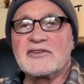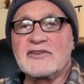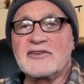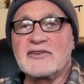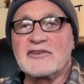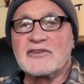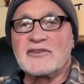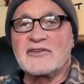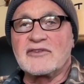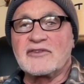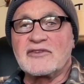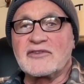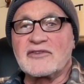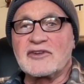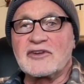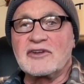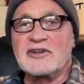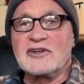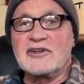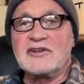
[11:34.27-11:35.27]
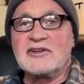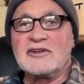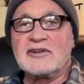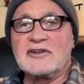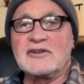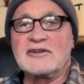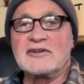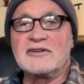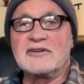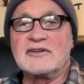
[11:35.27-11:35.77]
C
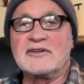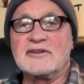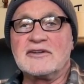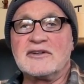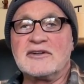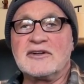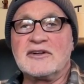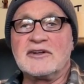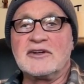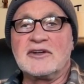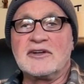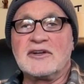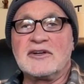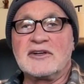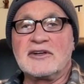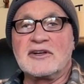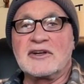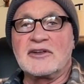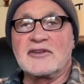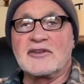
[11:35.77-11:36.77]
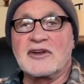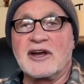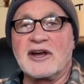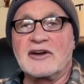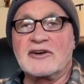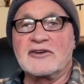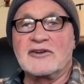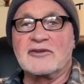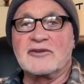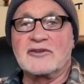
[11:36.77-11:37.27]
and the higher
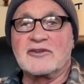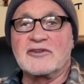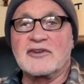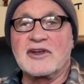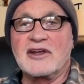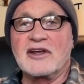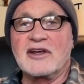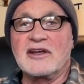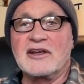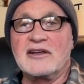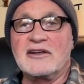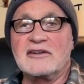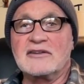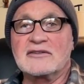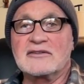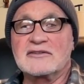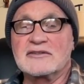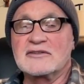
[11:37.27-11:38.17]
note is A.